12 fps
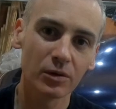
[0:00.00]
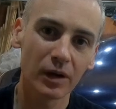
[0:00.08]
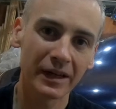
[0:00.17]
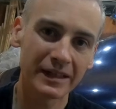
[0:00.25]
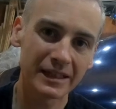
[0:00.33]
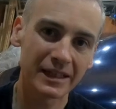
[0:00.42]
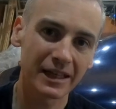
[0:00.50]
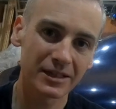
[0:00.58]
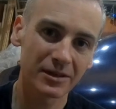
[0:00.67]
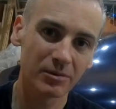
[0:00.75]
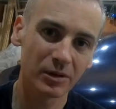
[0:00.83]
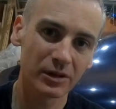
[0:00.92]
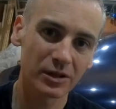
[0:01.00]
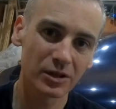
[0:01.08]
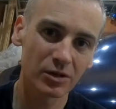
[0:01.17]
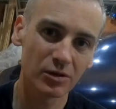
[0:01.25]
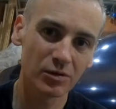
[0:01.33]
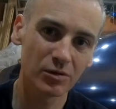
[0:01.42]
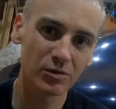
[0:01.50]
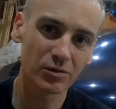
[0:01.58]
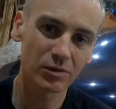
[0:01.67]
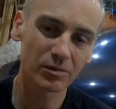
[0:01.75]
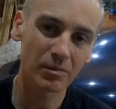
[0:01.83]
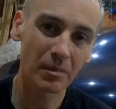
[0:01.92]
I need to get someone to
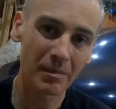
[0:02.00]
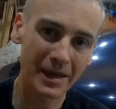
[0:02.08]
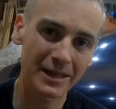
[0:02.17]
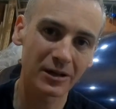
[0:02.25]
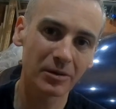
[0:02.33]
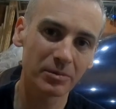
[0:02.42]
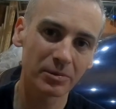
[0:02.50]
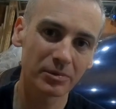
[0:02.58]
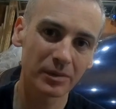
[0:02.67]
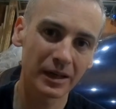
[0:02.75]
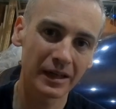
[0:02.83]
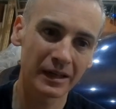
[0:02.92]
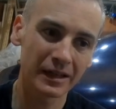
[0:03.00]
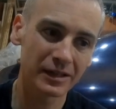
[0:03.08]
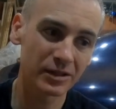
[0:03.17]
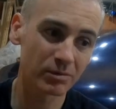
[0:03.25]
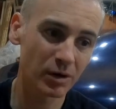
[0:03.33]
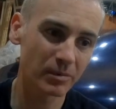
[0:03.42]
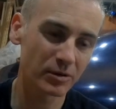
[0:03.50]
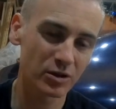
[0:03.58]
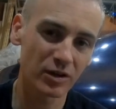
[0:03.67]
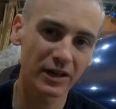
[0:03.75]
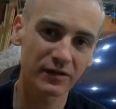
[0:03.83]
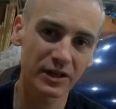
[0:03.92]
make up some proper
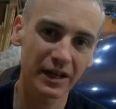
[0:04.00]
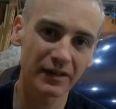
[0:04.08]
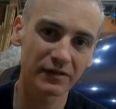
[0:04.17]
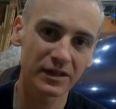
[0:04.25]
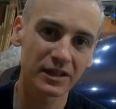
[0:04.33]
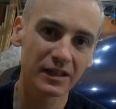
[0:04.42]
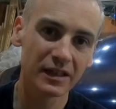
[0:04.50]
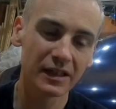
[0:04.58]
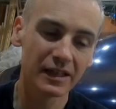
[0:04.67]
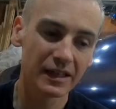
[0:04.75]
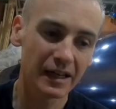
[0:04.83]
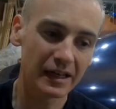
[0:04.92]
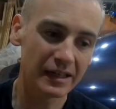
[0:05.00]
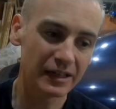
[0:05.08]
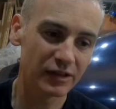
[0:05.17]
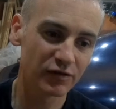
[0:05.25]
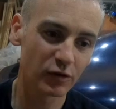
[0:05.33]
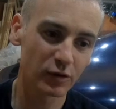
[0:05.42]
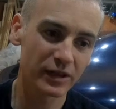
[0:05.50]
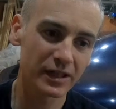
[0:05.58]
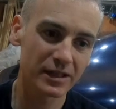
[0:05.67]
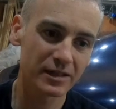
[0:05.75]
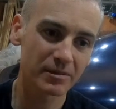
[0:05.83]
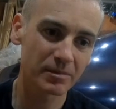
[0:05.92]
drive shafts for
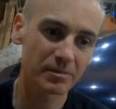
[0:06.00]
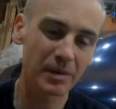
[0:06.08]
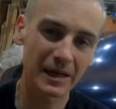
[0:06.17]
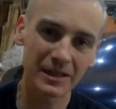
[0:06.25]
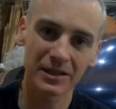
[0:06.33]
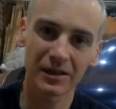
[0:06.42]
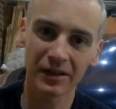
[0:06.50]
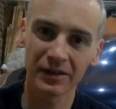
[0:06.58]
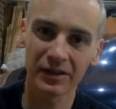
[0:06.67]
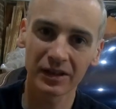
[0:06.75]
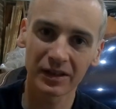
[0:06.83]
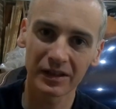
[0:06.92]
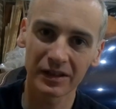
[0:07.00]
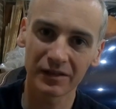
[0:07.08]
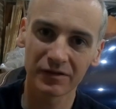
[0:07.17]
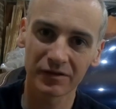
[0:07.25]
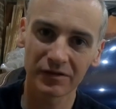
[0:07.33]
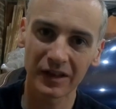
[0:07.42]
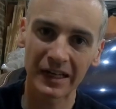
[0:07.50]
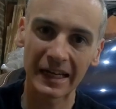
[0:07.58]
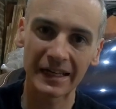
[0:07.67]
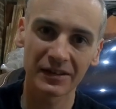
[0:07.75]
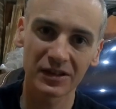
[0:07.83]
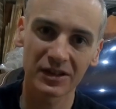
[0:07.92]
this, based on the kind of
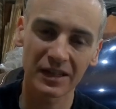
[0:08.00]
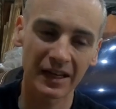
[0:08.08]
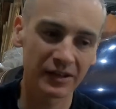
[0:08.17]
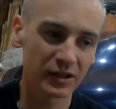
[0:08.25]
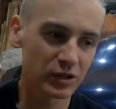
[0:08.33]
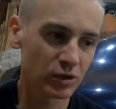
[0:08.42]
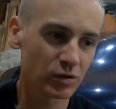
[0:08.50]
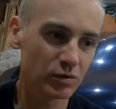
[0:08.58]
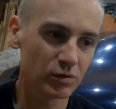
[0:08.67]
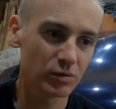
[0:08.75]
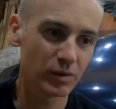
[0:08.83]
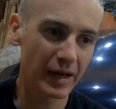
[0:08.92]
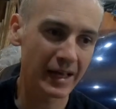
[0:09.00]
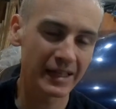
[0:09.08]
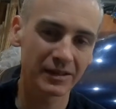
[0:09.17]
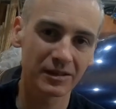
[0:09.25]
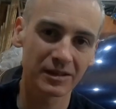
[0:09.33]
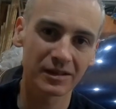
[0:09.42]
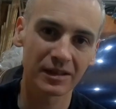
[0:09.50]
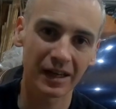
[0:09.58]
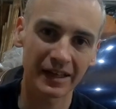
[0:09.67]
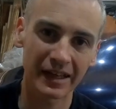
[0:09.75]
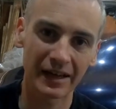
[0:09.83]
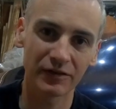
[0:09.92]
lengths and the two ends that
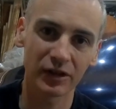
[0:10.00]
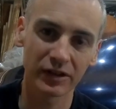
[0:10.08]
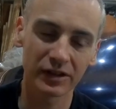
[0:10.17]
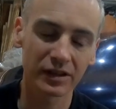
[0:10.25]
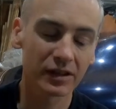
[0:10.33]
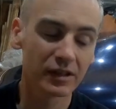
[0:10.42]
I have on it.